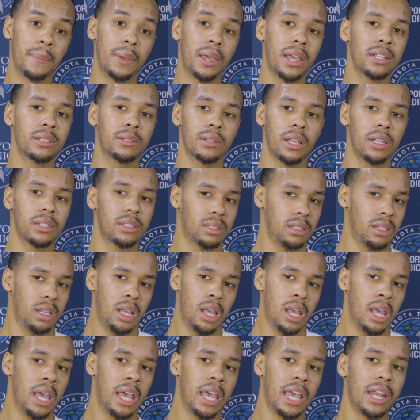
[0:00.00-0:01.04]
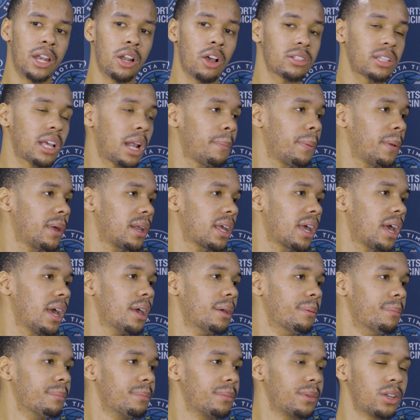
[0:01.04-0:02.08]
I mean, he knows how to play the
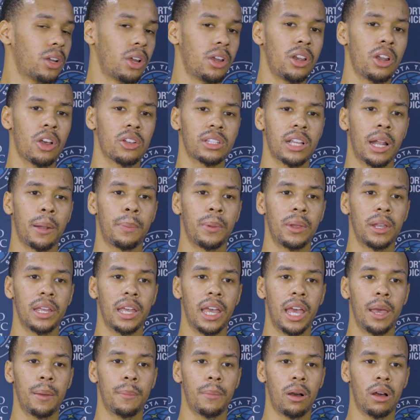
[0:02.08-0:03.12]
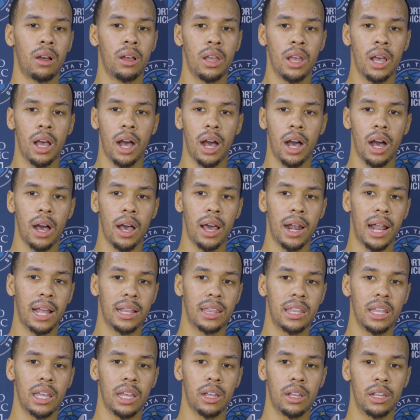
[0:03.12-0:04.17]
game. You know, he knows how to play the game. And I
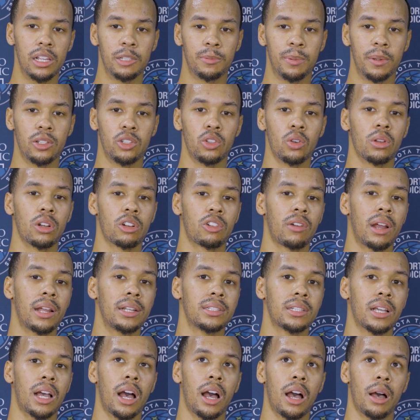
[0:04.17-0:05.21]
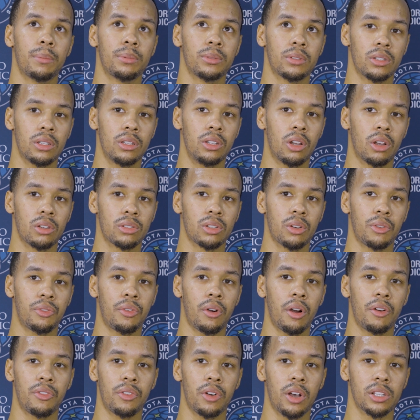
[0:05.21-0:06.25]
think he's been doing a great job, you know, so
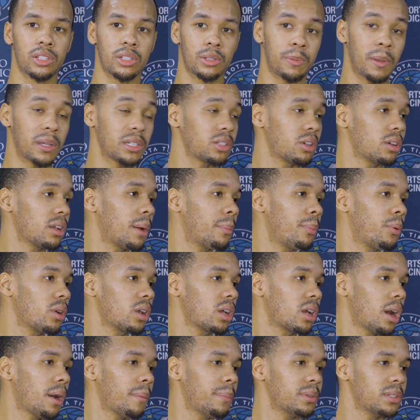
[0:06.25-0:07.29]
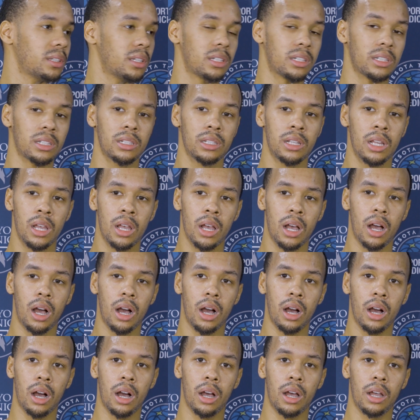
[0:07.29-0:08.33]
far for us, especially on that point guard position.
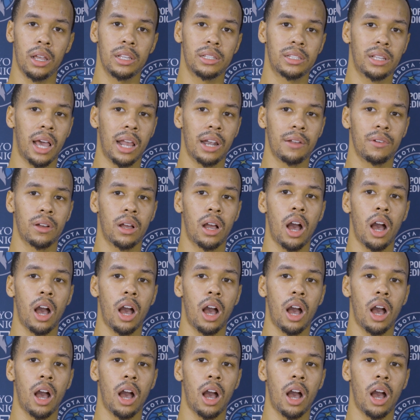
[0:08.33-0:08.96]
He's kind of a